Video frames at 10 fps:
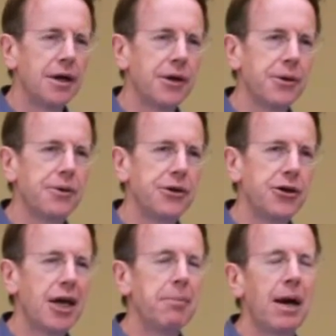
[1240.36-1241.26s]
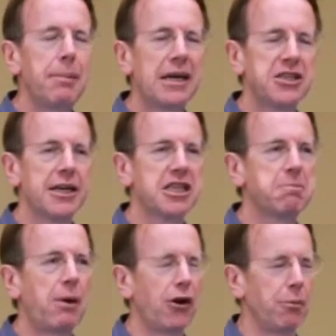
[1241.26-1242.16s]
UK Biobank is an
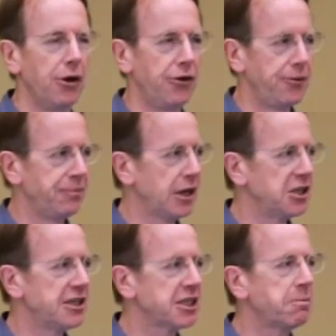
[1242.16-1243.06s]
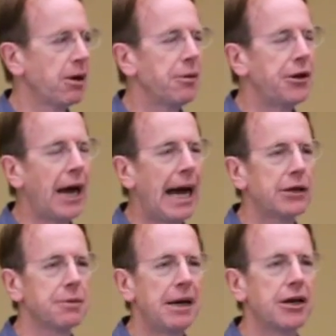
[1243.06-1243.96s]
experiment. It's an experiment in how
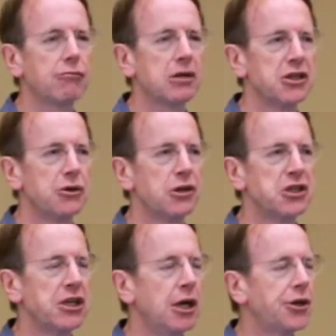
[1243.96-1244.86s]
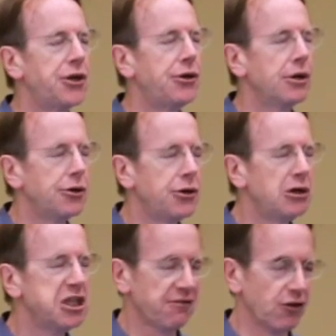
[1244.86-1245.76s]
to make a resource
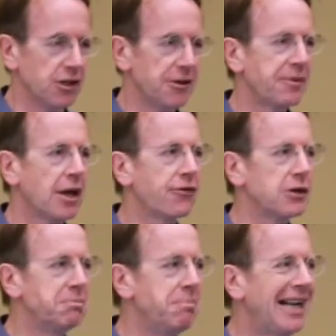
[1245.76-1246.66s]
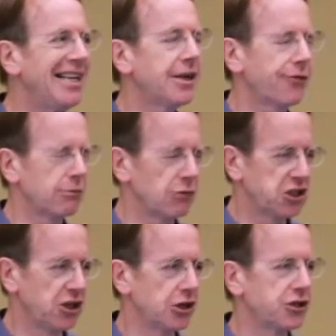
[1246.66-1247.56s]
useful for as many different
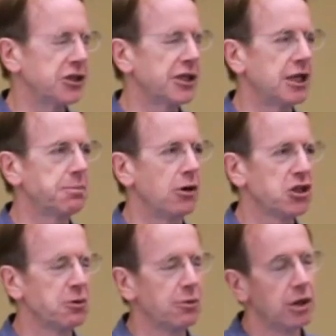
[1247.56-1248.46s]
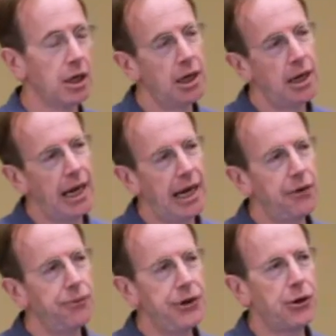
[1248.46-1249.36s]
researchers as possible.
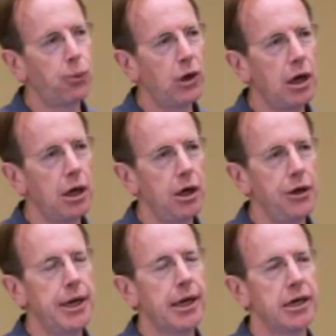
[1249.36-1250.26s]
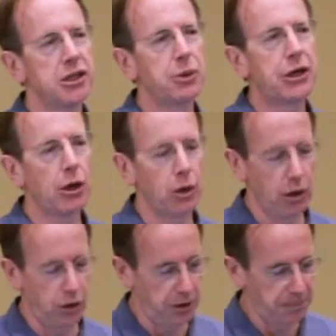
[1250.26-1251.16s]
And we're learning as we go
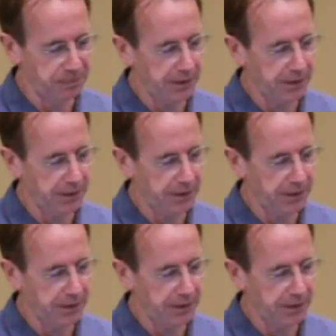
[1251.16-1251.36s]
along.